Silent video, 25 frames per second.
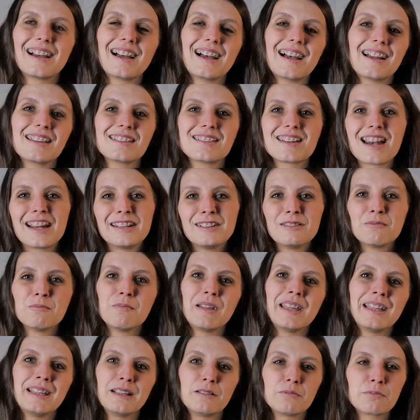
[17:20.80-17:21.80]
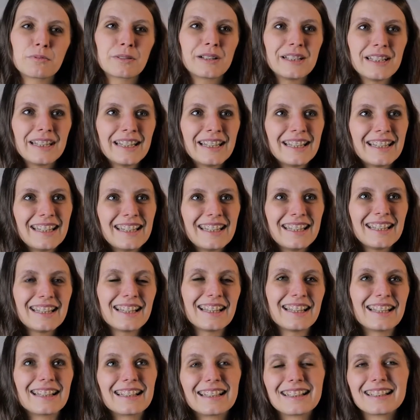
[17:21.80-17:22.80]
I tried to make it pretty,
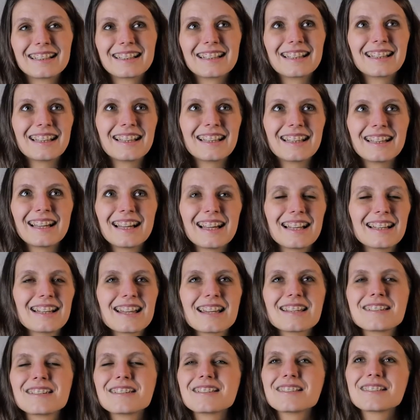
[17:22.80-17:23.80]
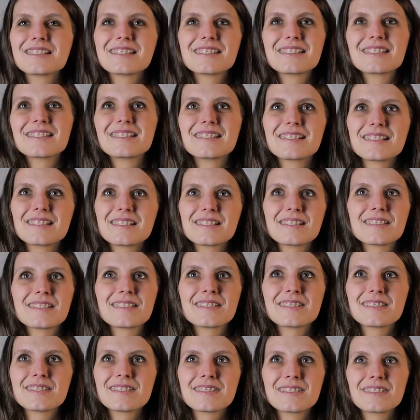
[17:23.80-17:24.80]
and and I just
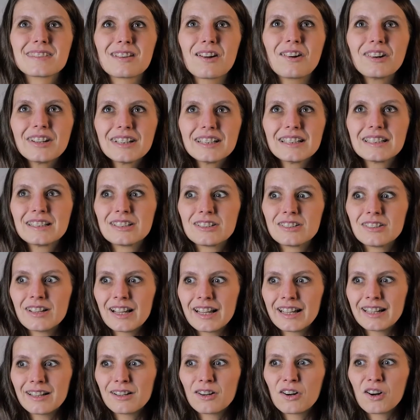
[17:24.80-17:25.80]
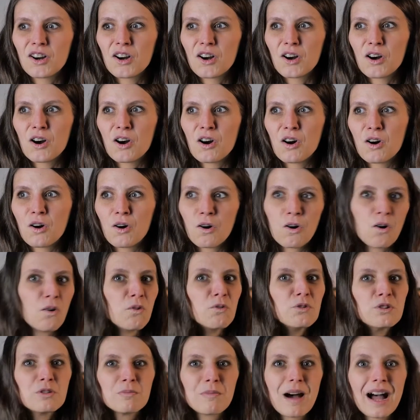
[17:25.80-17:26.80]
started to like
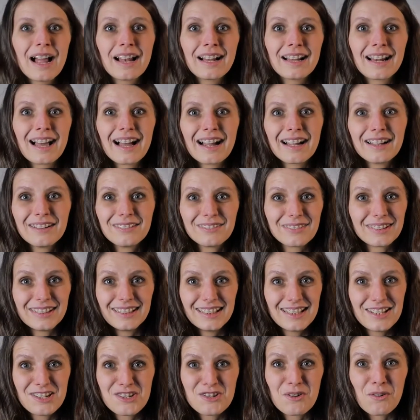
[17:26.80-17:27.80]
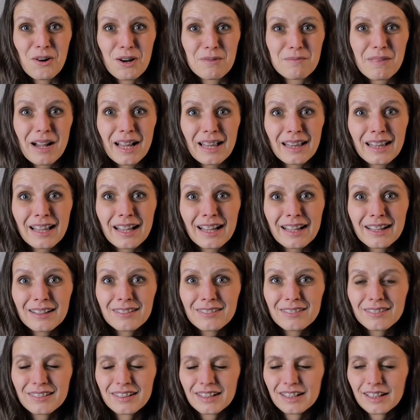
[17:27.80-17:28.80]
own my life and enjoy my
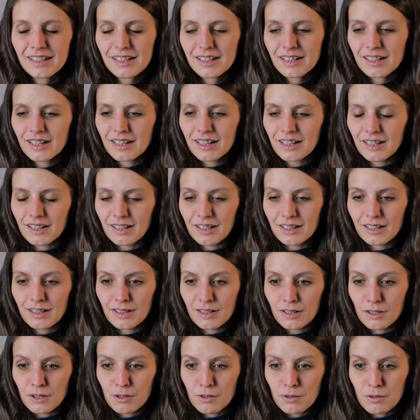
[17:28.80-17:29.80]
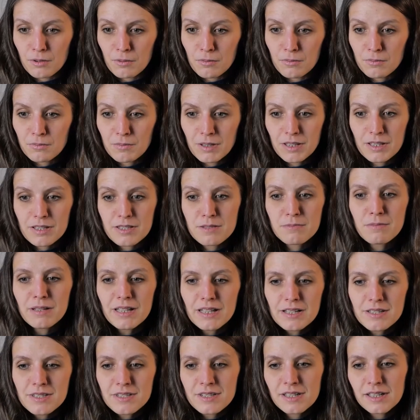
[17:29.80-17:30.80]
life. Uh, because
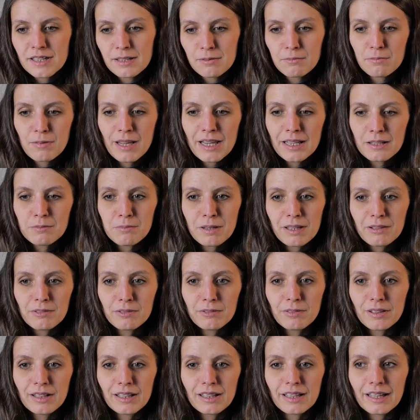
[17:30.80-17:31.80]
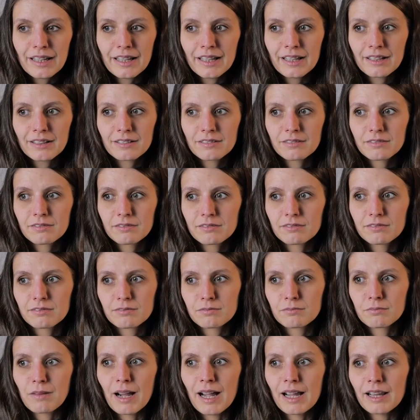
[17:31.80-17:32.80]
ministry made me feel like
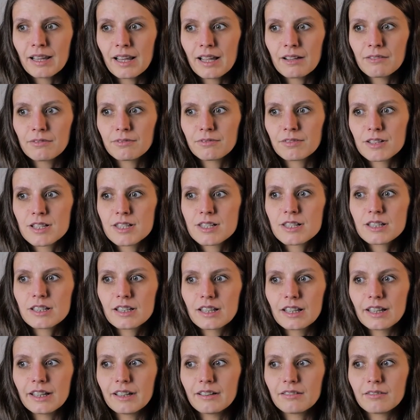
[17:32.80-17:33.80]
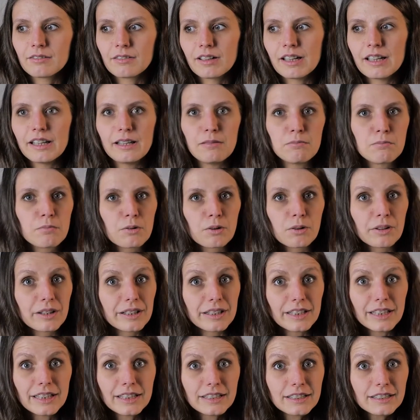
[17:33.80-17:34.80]
my life wasn't like really
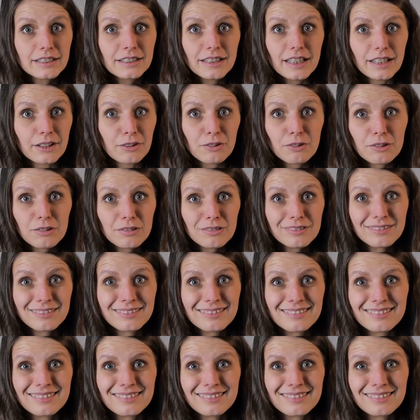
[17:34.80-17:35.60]
important at all.